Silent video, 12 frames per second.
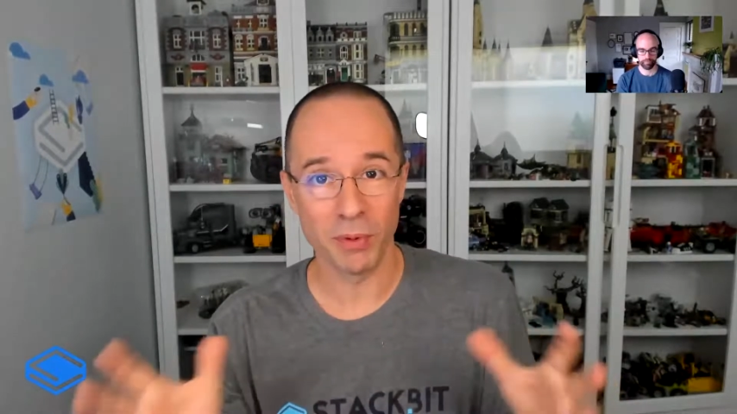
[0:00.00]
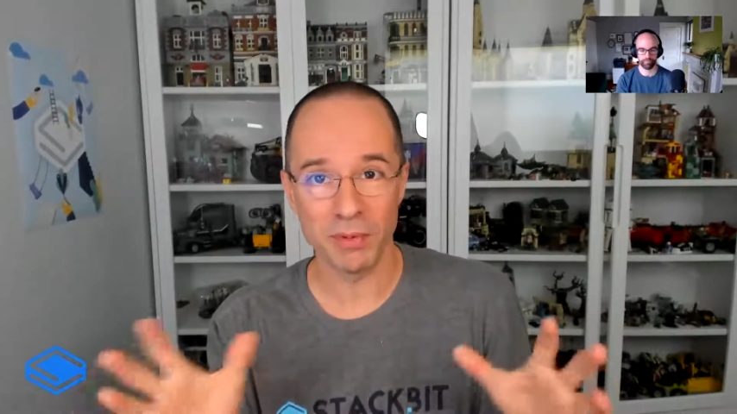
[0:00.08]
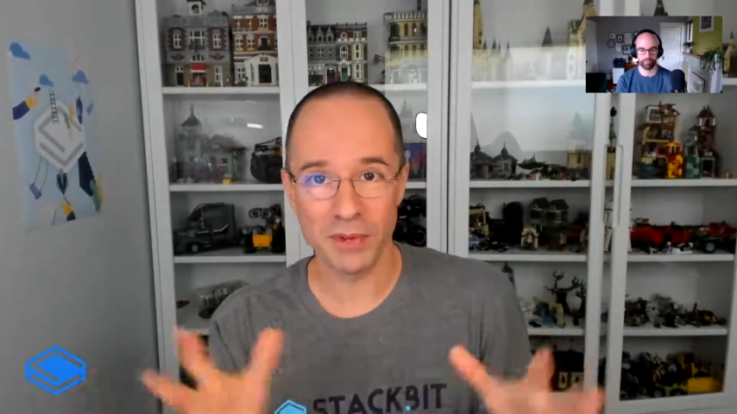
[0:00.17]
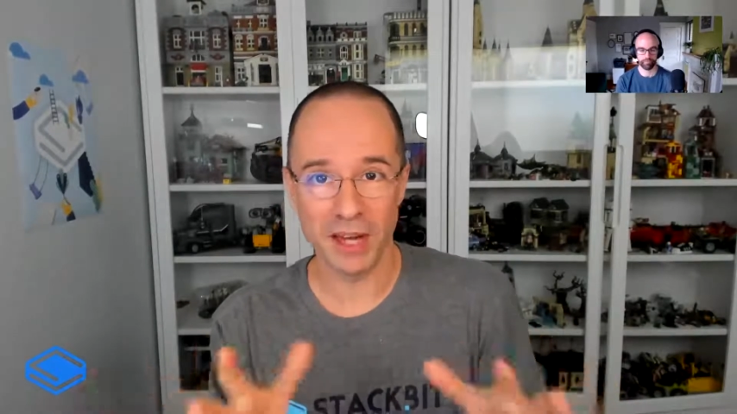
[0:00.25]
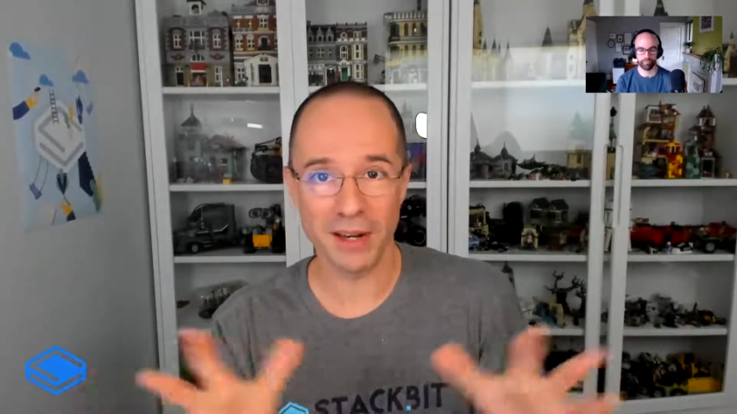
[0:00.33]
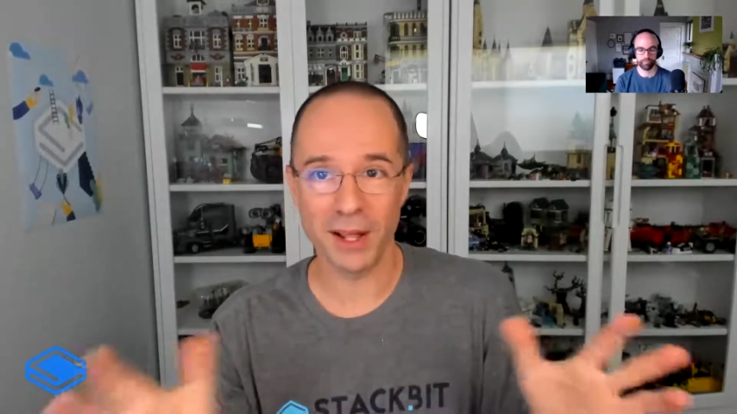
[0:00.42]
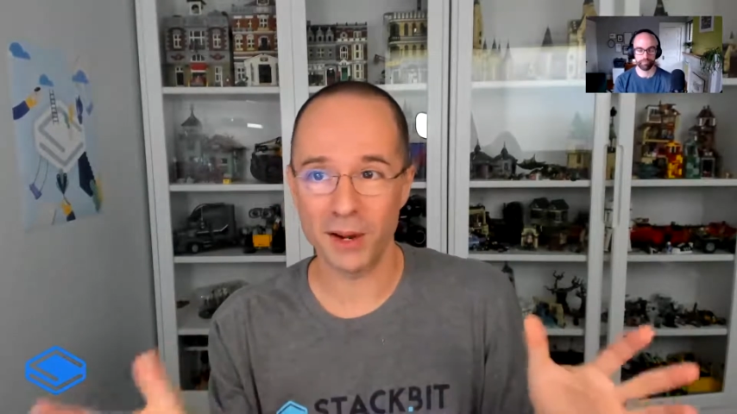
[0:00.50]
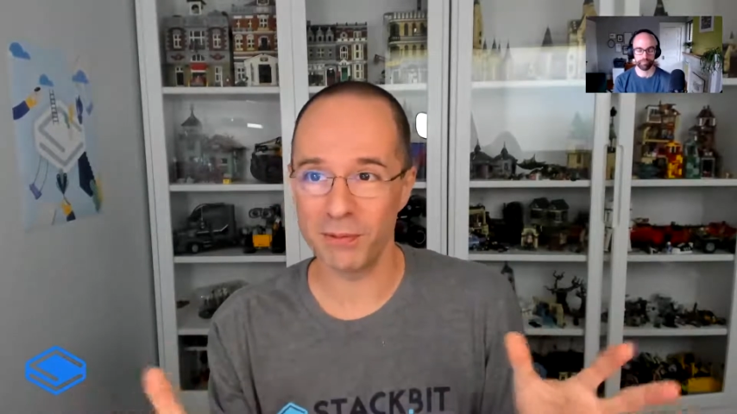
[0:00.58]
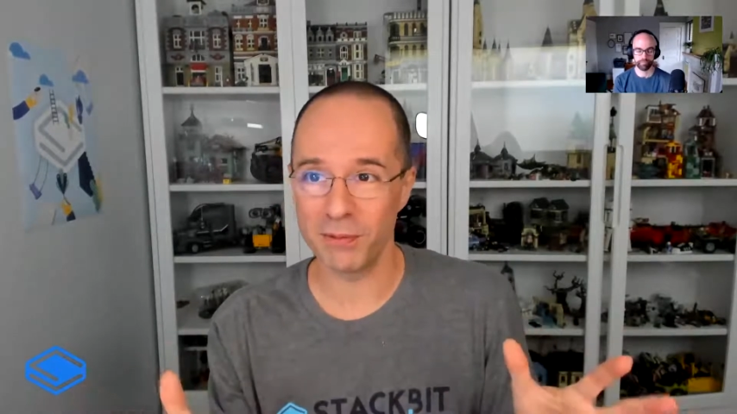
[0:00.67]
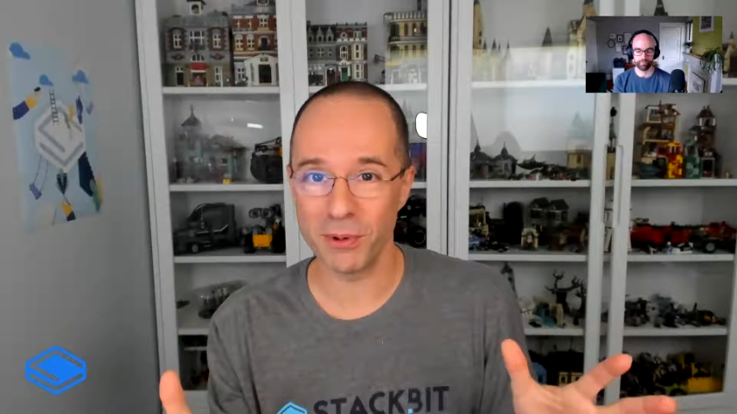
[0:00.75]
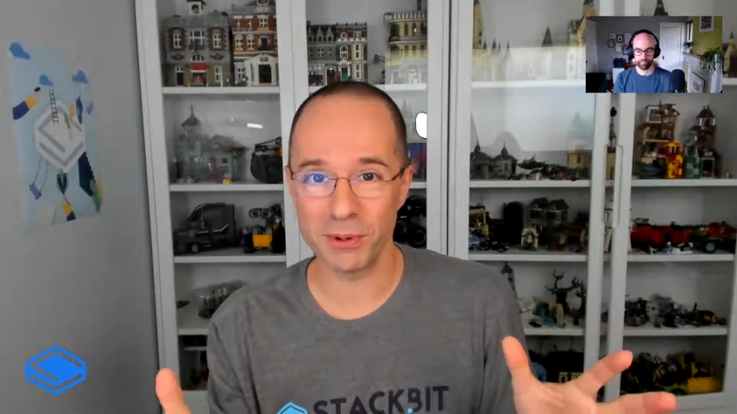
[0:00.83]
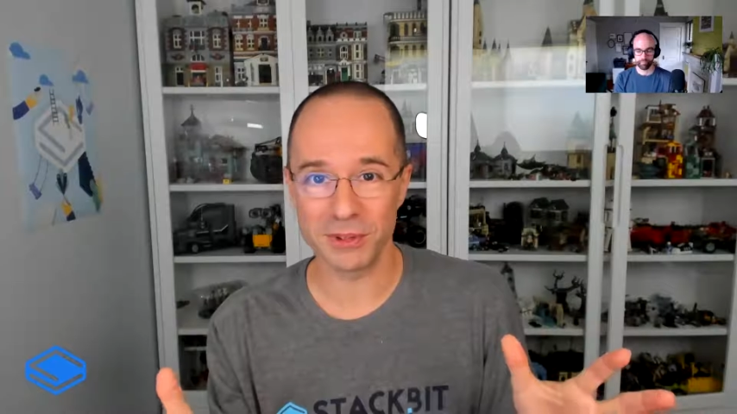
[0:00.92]
we've got a lot
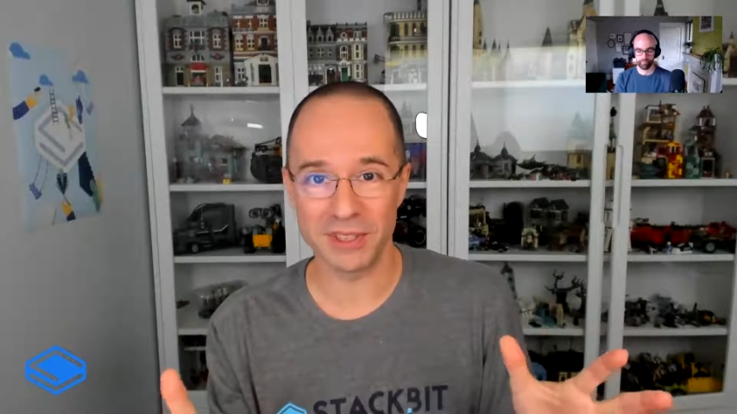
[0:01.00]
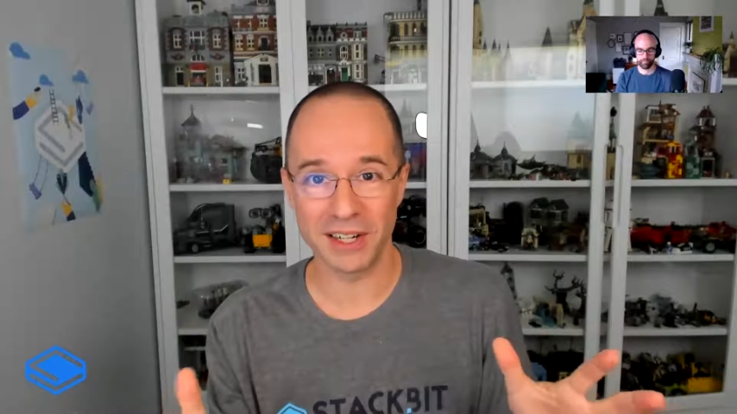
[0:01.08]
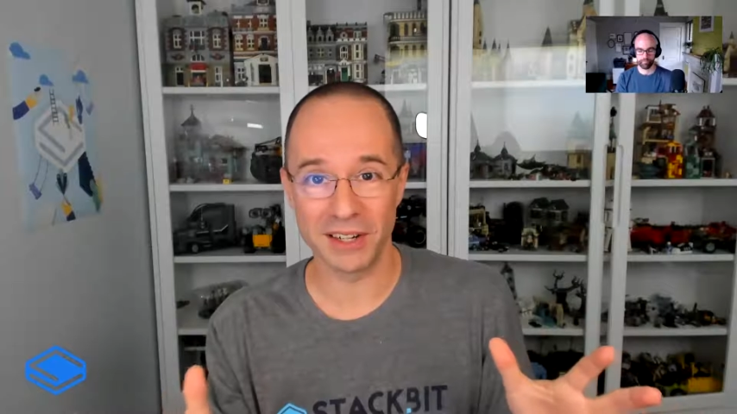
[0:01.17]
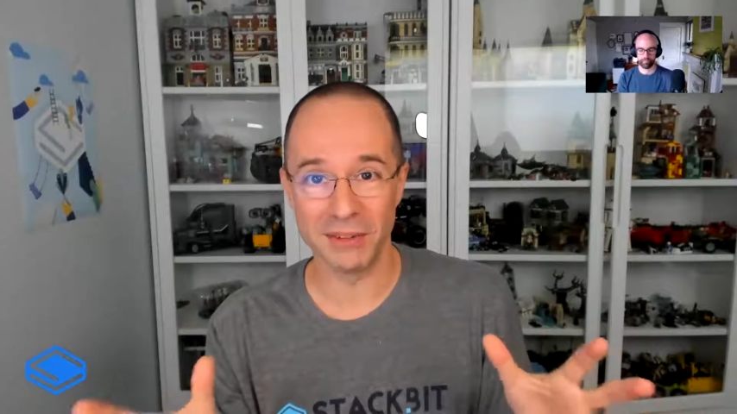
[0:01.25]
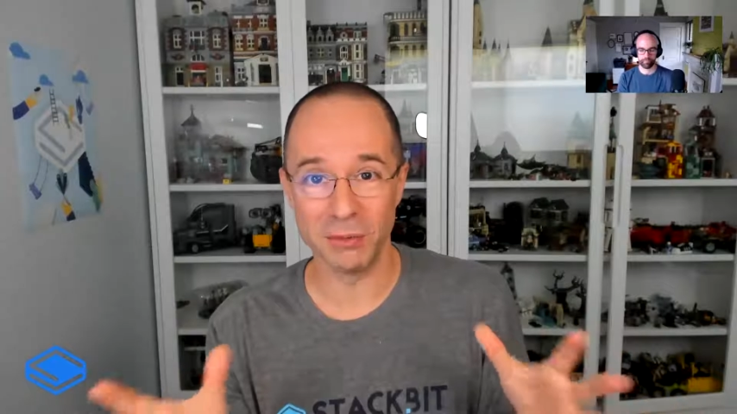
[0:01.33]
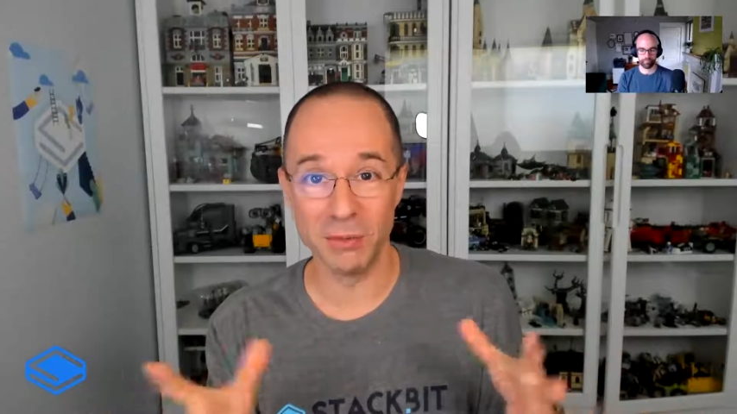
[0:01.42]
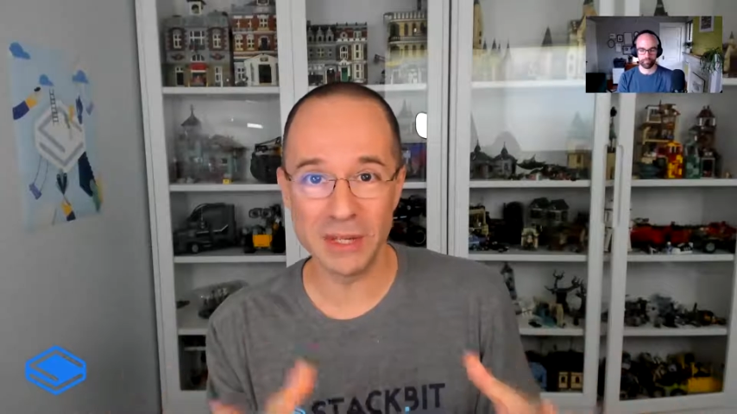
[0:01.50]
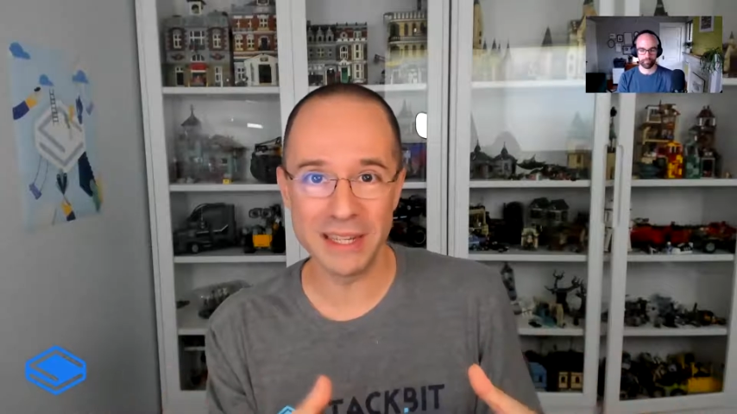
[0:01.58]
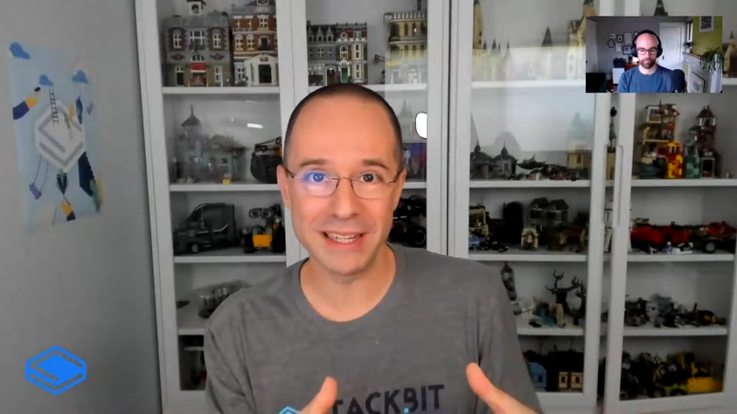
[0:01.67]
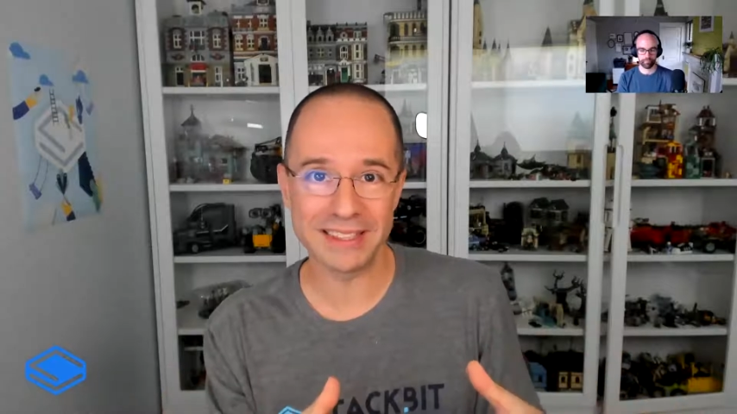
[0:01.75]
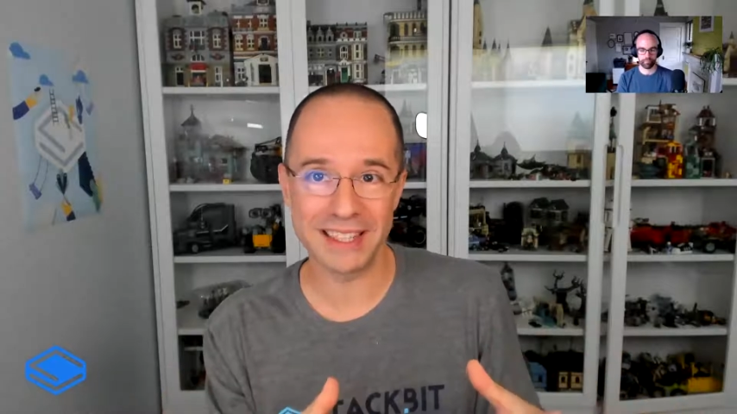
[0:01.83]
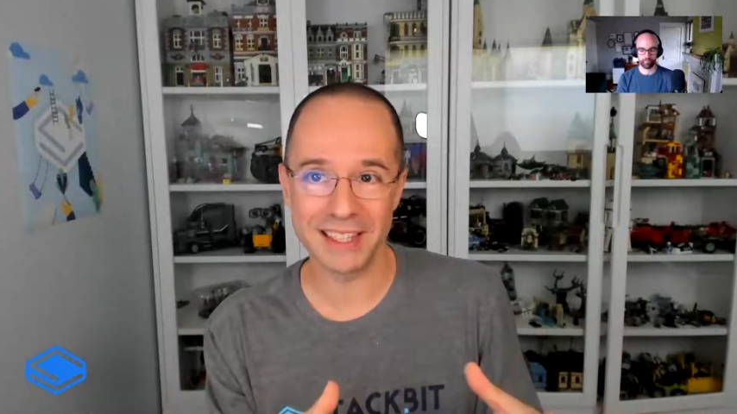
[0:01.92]
of folks that are
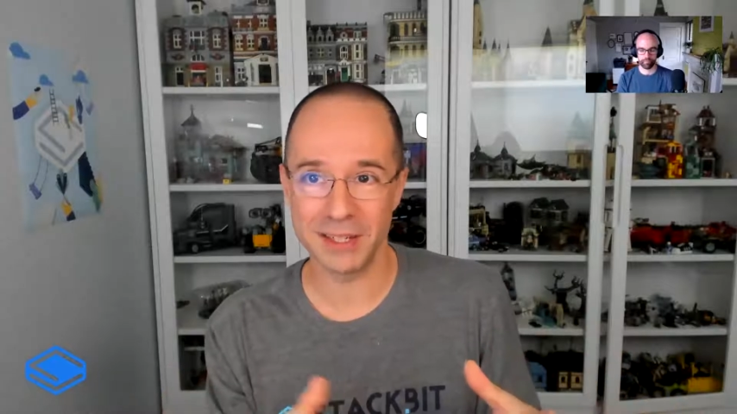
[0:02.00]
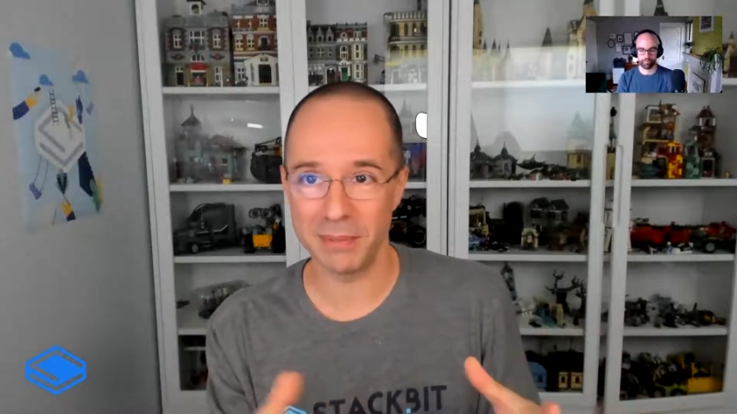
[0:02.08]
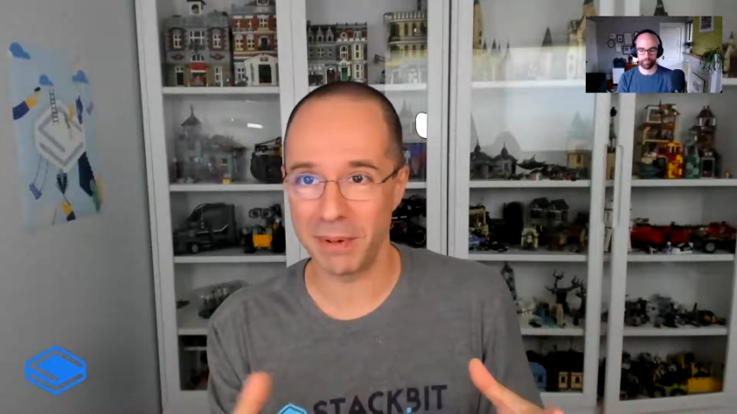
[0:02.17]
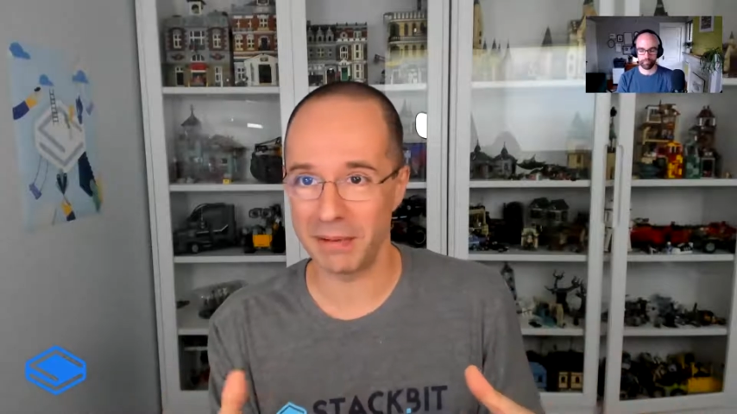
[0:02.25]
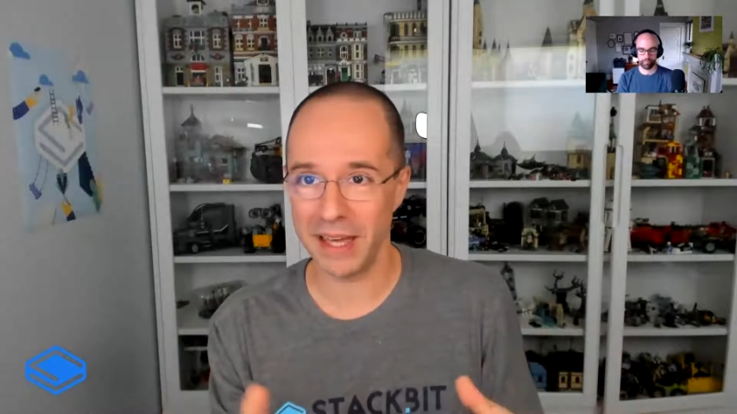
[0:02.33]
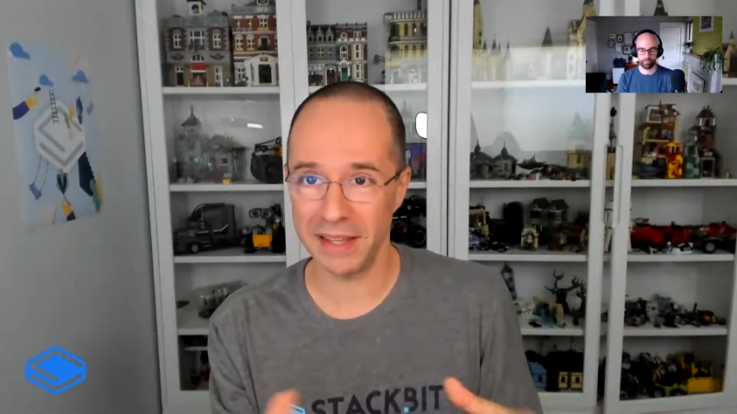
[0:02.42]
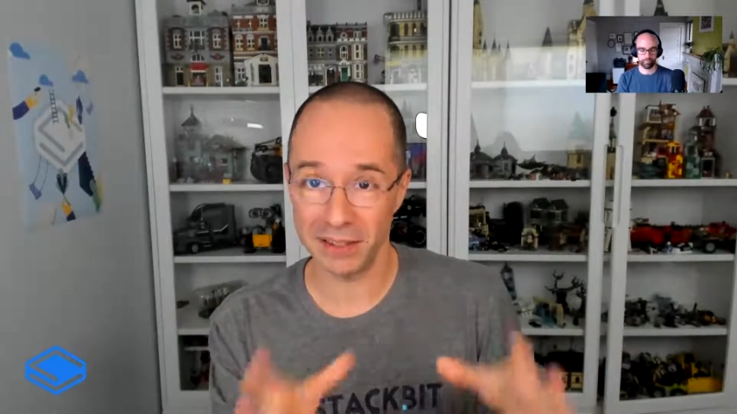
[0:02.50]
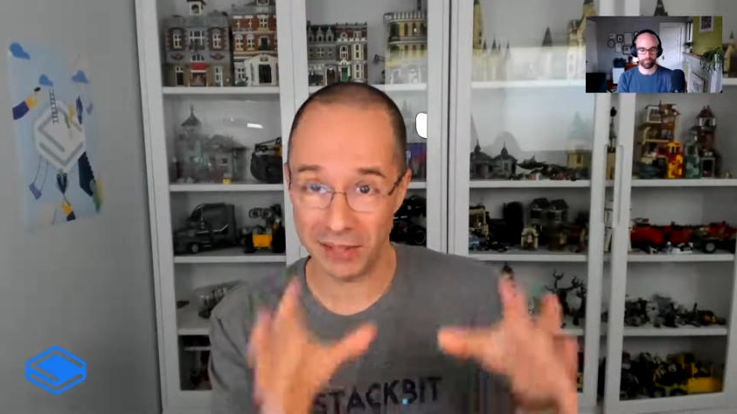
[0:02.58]
really excited about that.